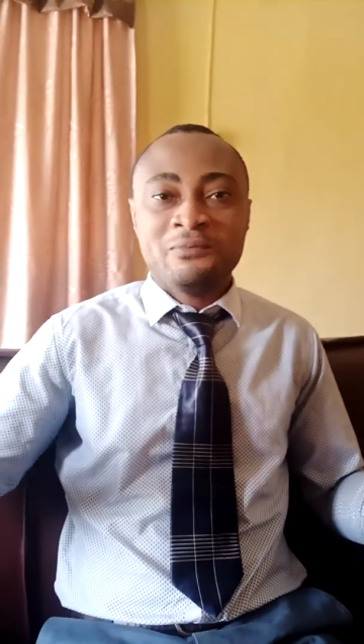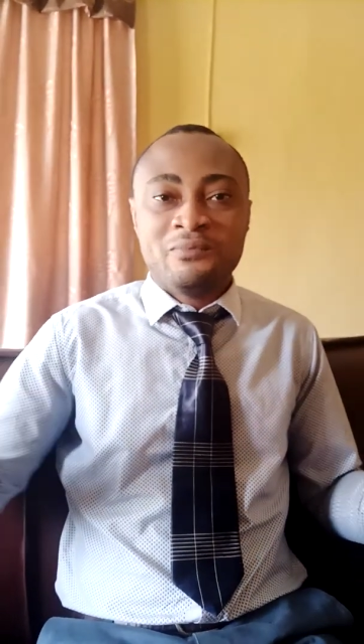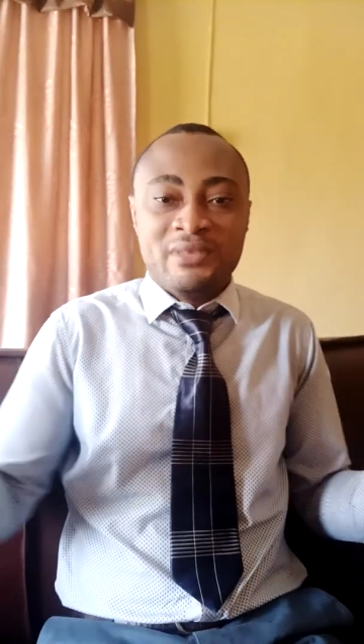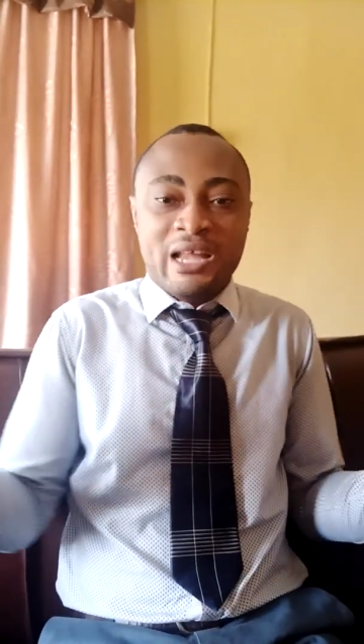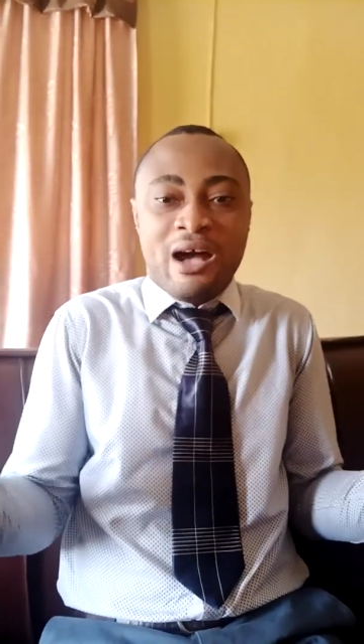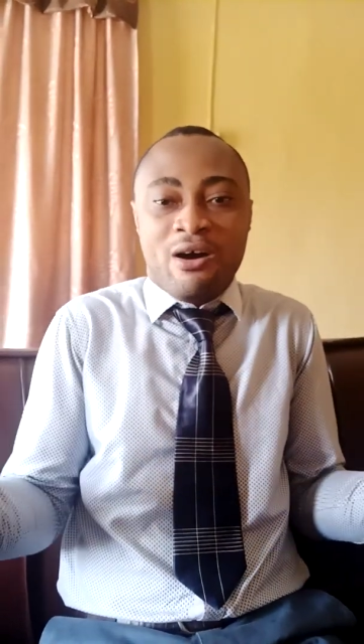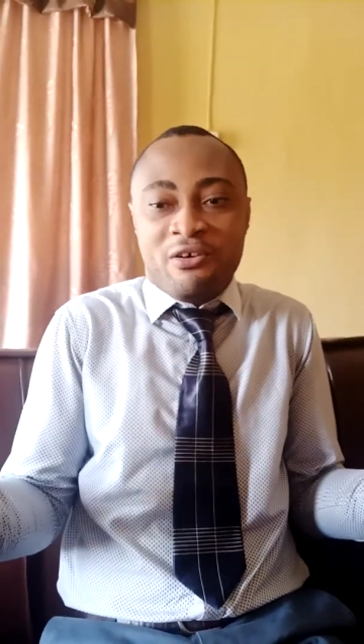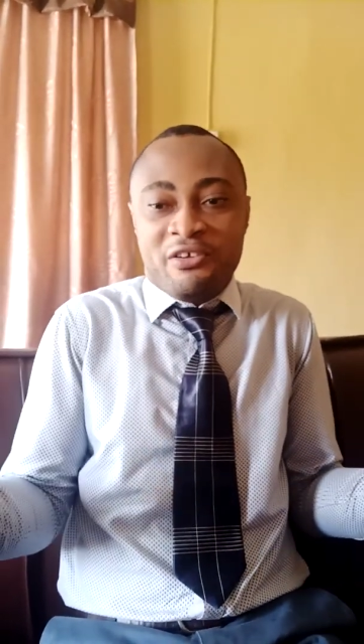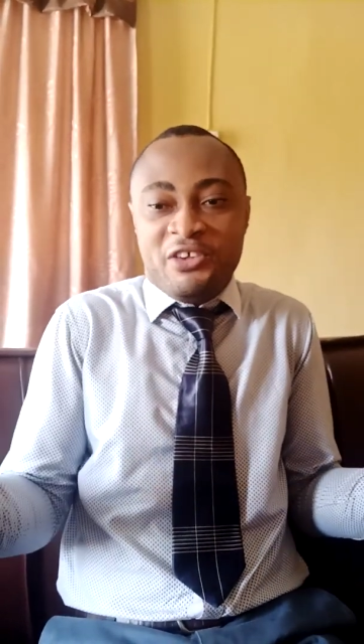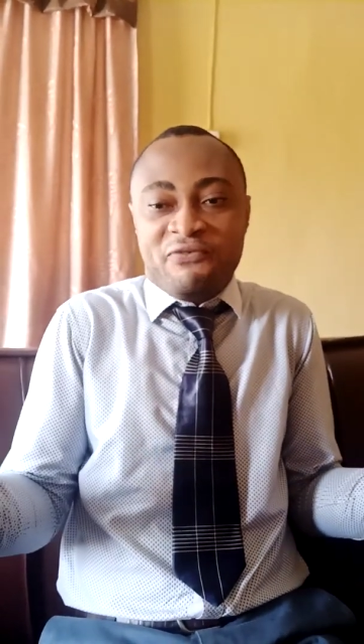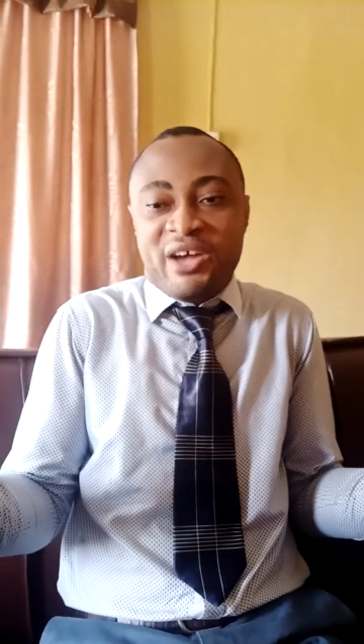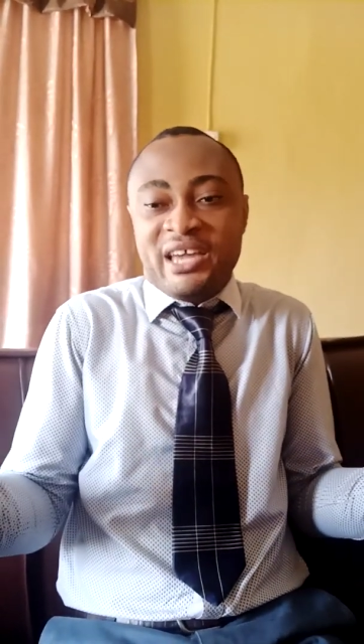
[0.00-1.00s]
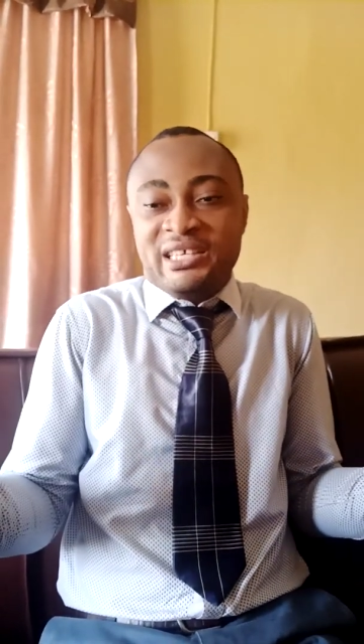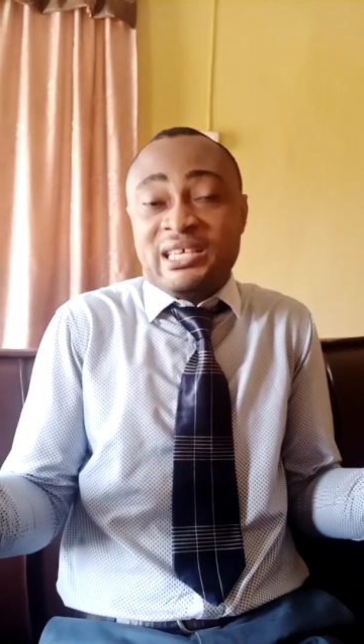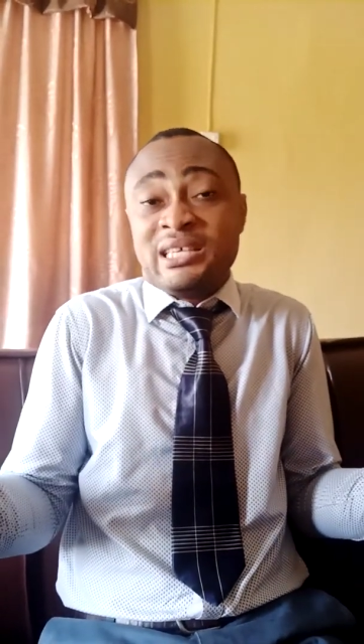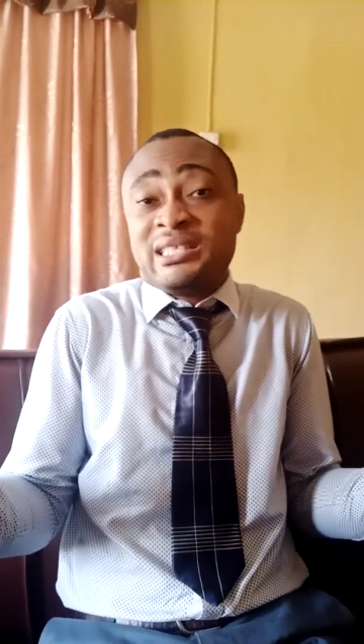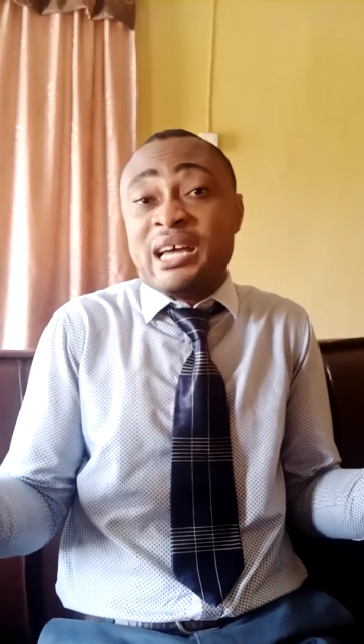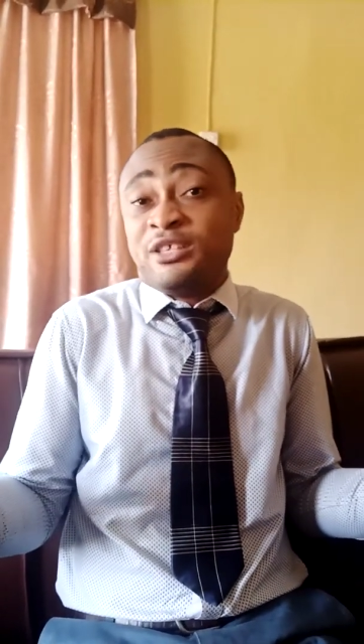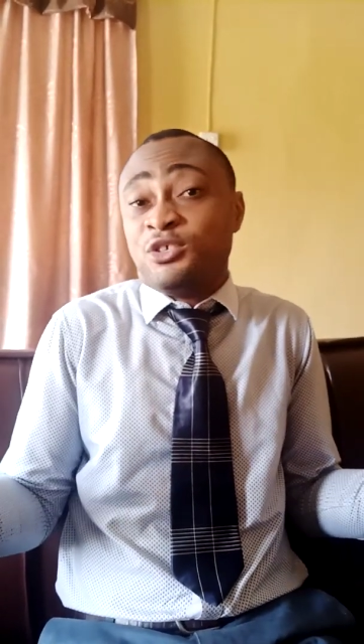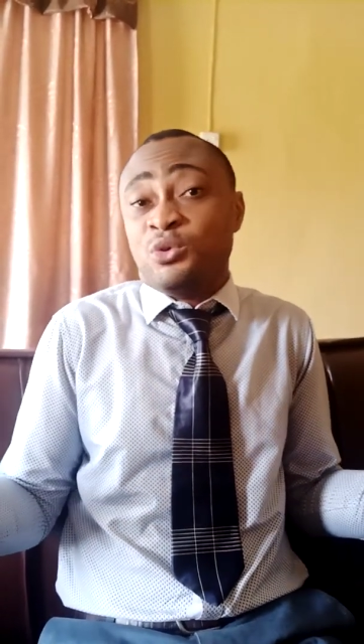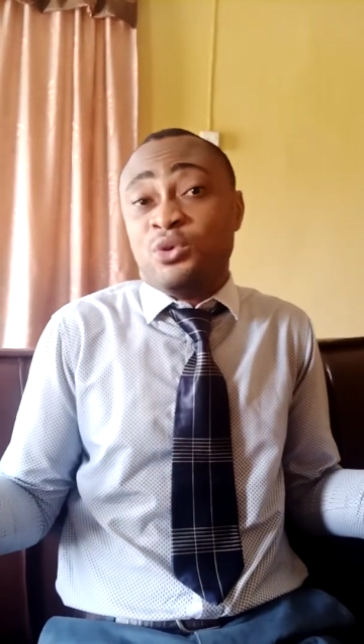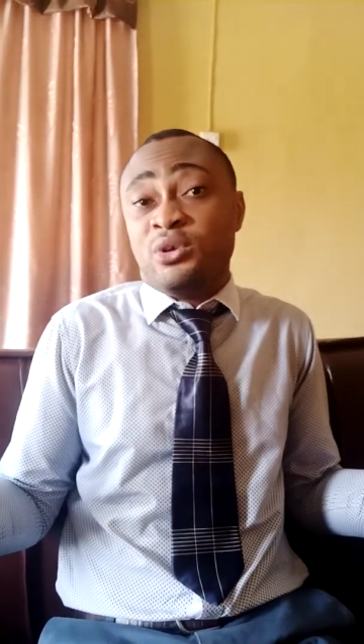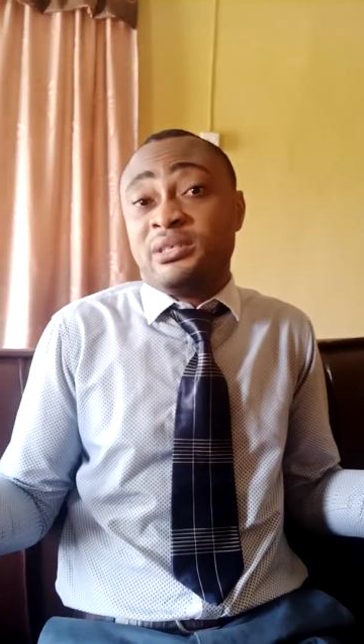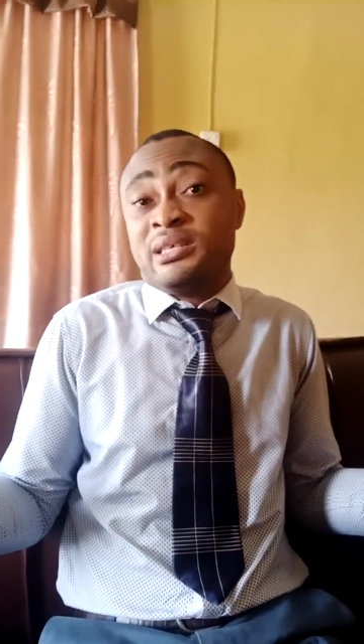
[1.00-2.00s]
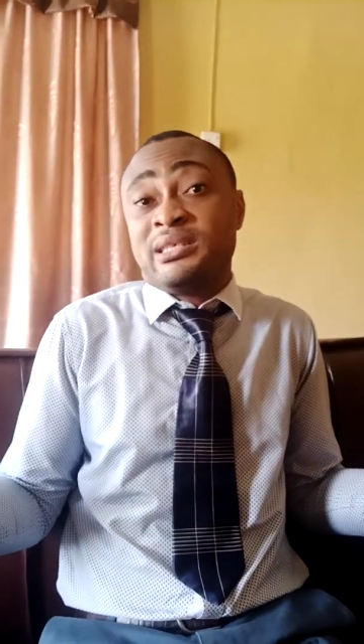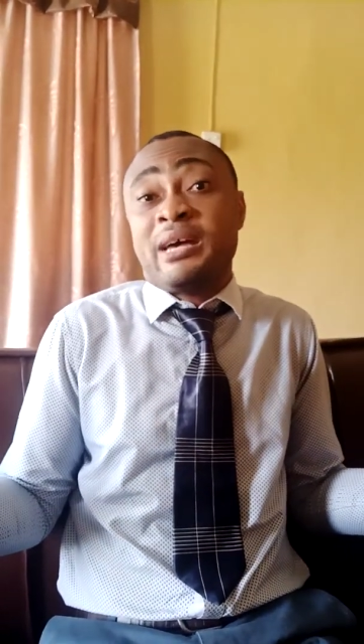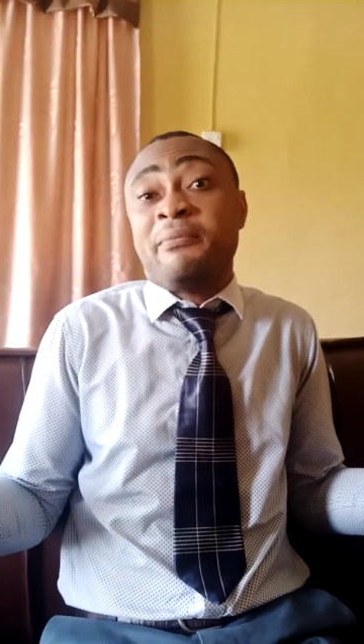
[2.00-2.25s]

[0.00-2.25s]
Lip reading: Now, if I ingest that, you'll notice I